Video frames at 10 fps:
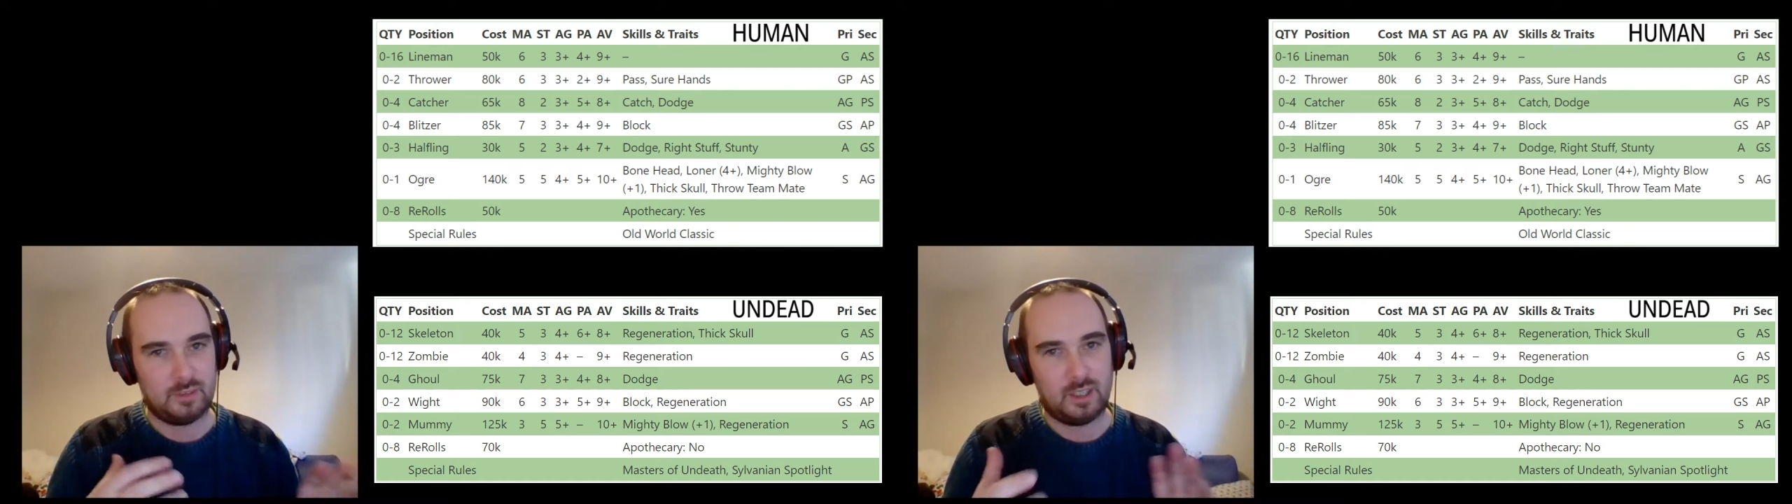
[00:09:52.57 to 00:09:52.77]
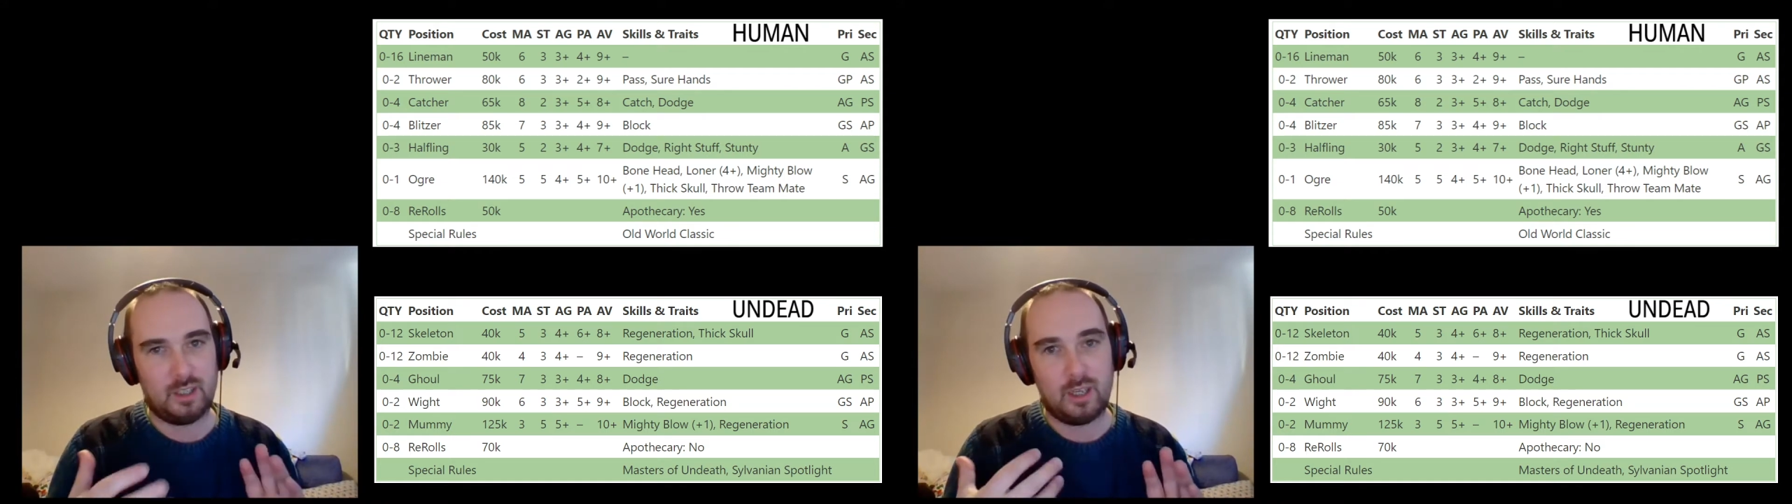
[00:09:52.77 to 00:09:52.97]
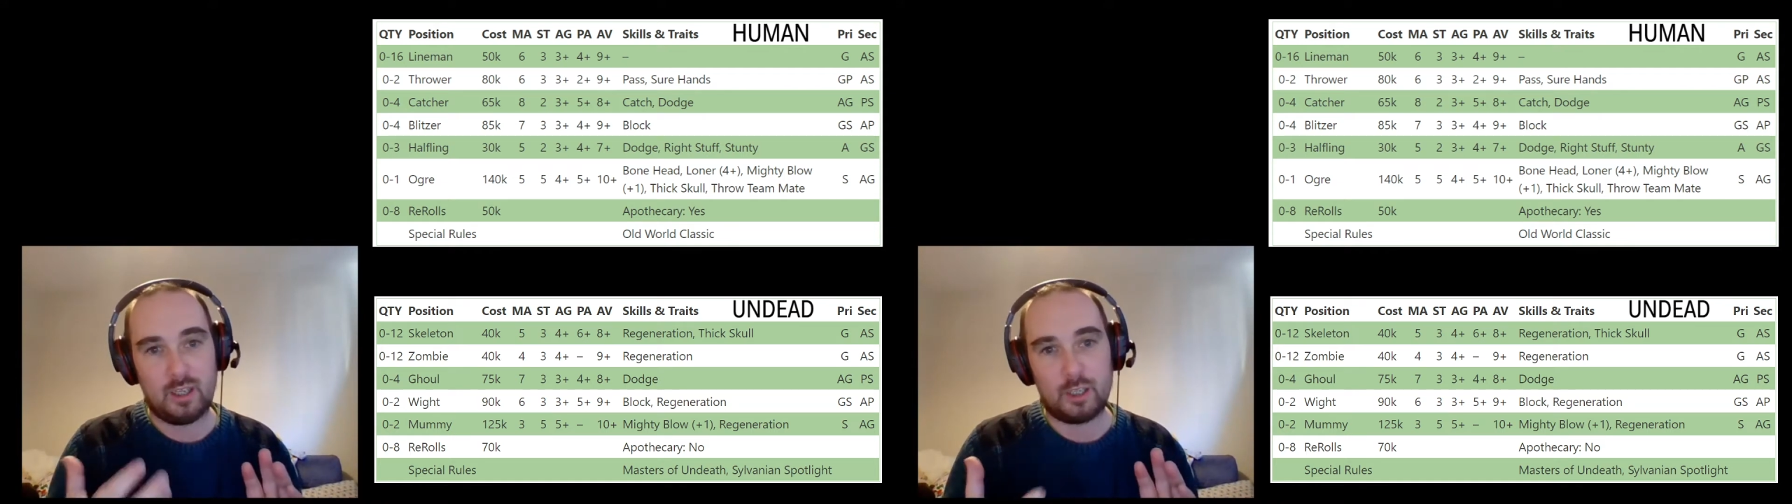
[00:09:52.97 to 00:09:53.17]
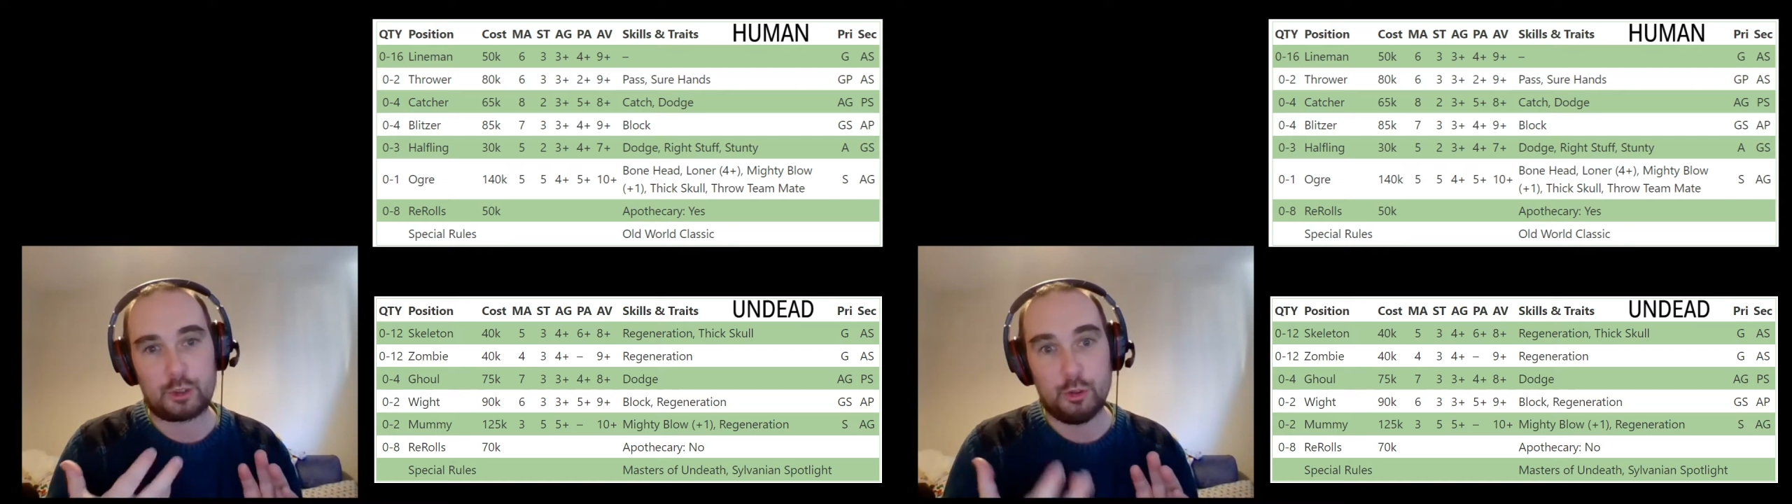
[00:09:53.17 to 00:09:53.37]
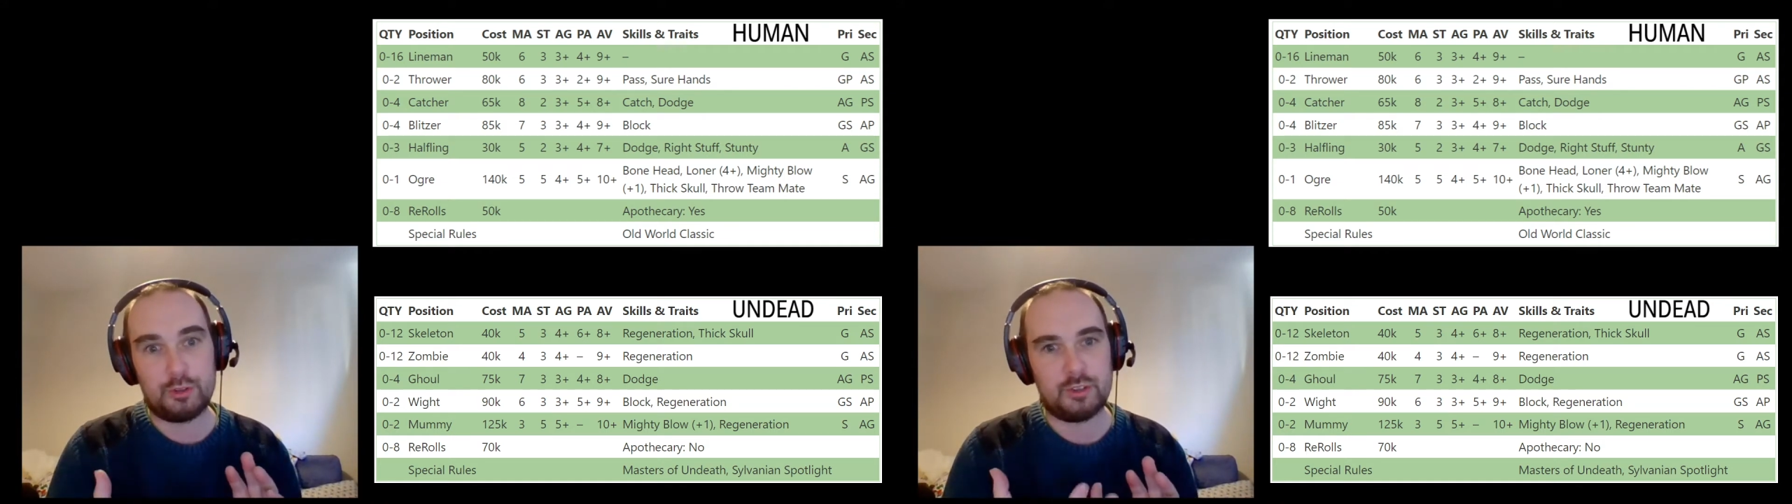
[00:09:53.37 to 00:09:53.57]
a
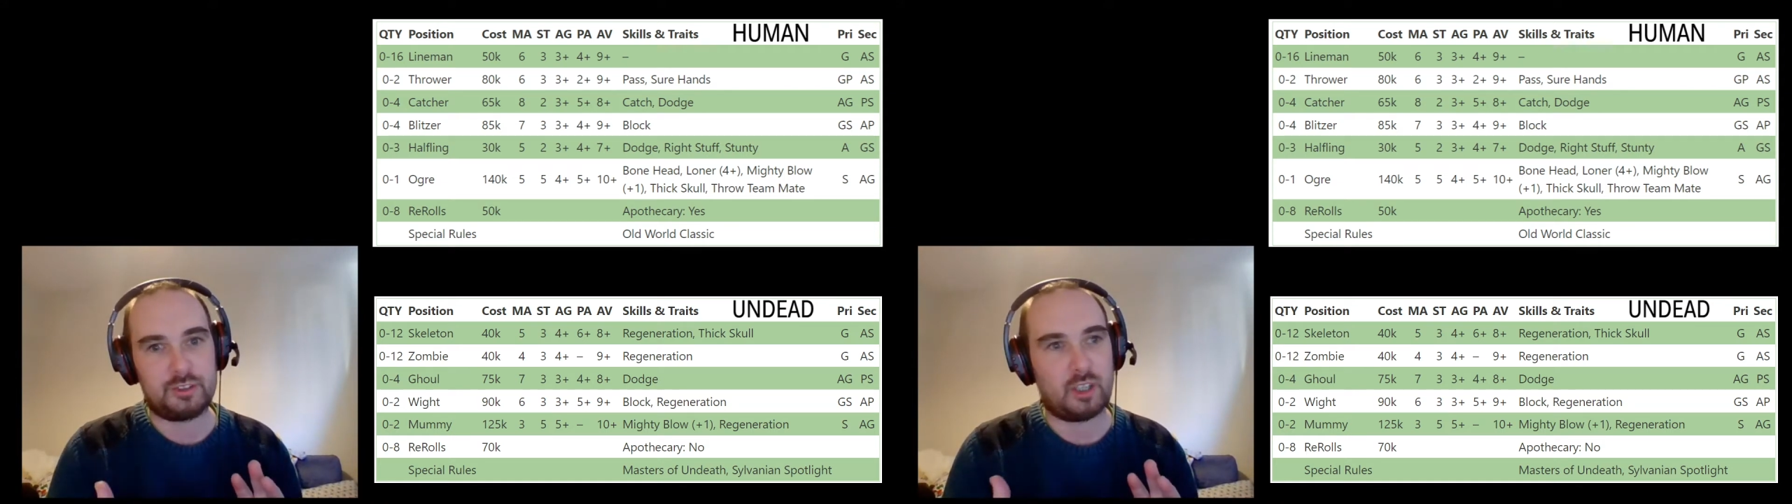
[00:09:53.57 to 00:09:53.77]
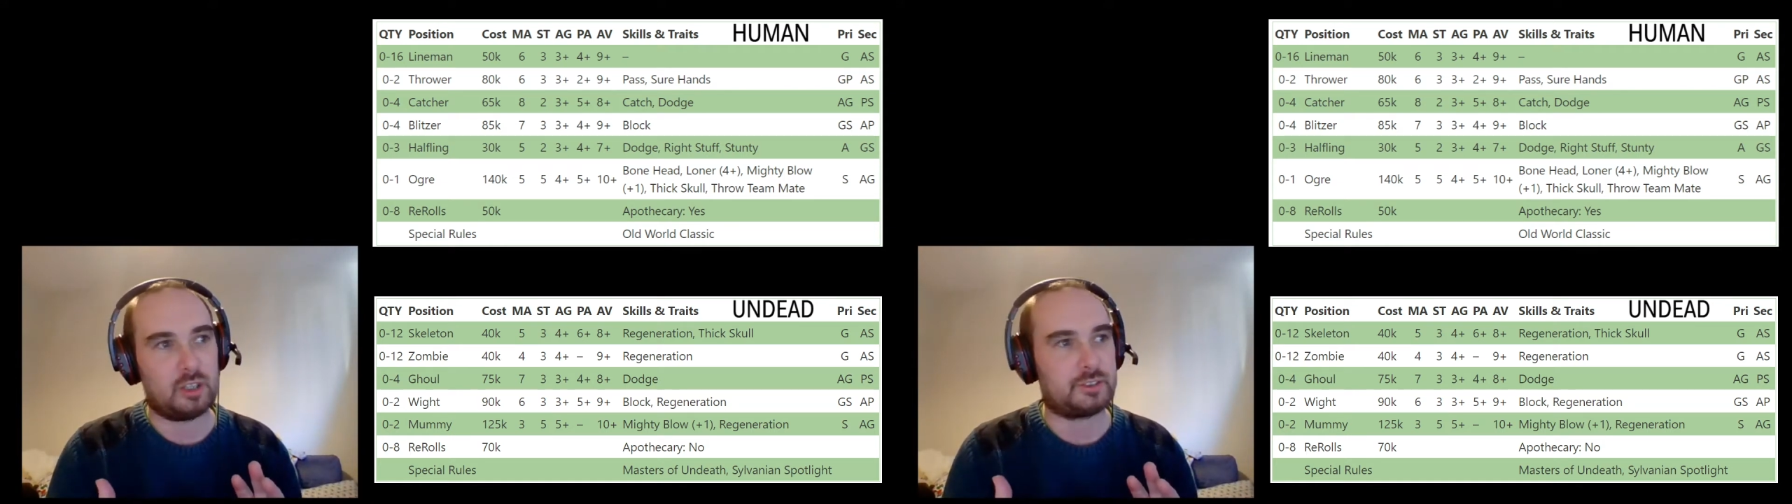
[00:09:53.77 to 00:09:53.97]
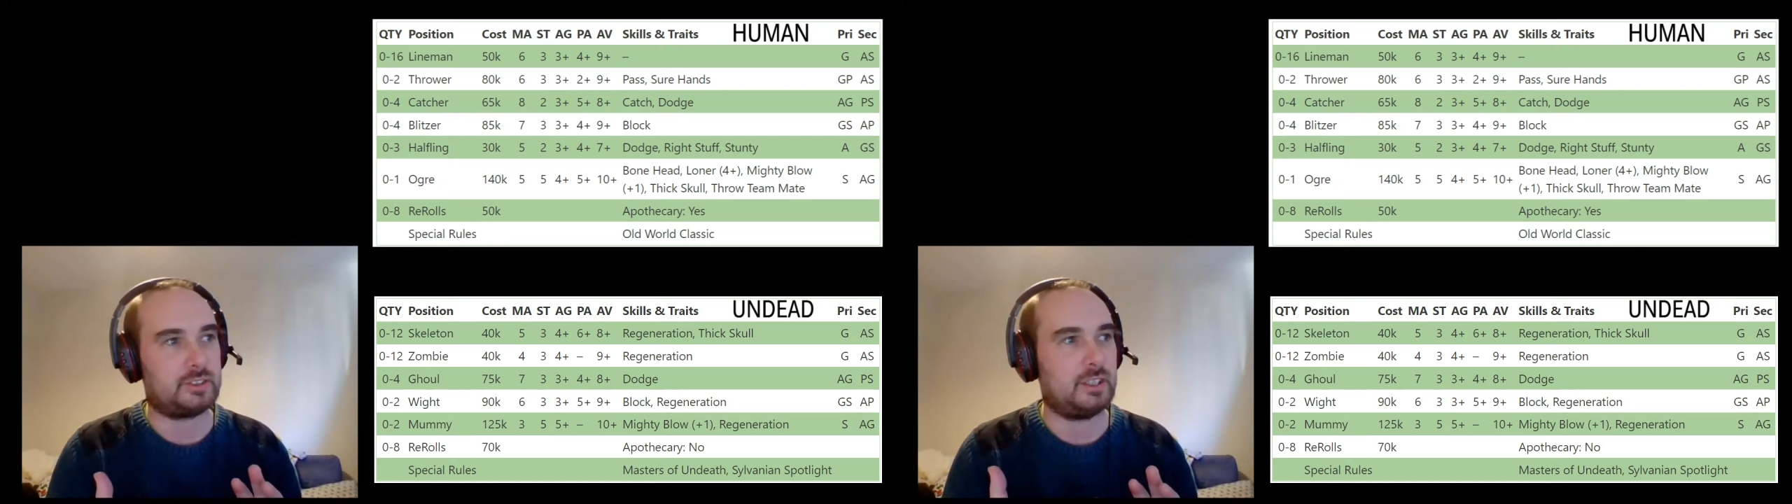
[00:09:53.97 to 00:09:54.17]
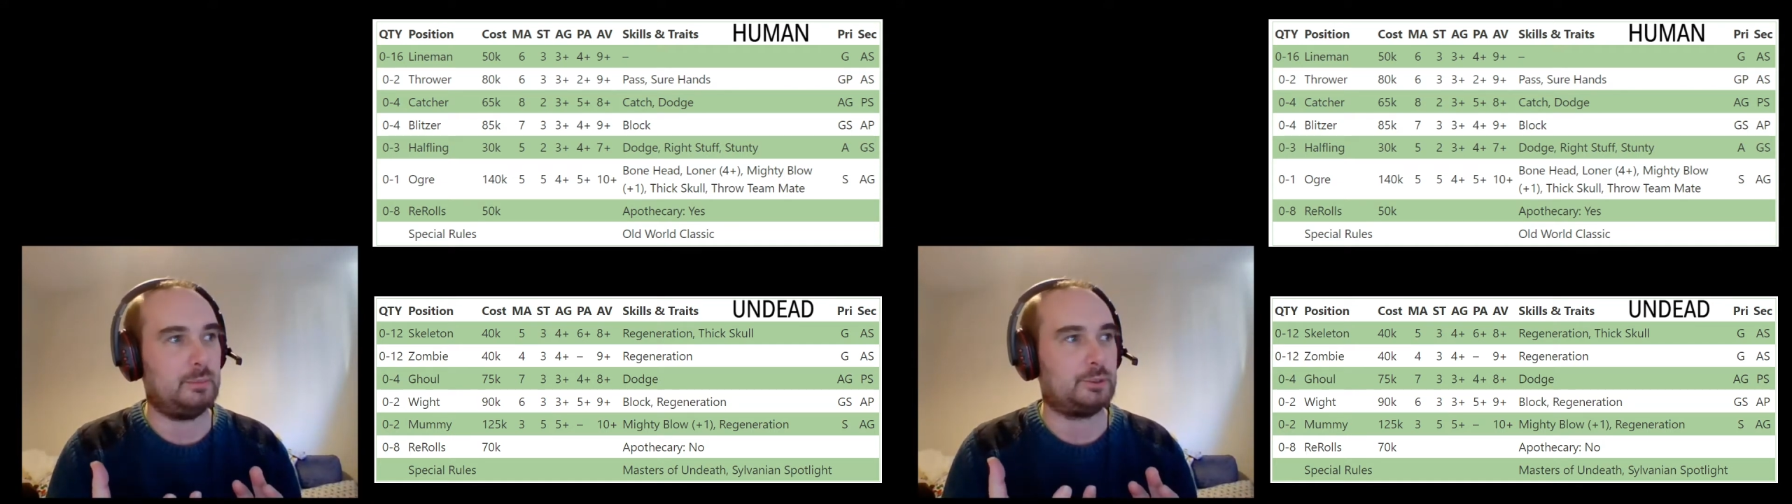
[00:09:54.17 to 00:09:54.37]
good starter team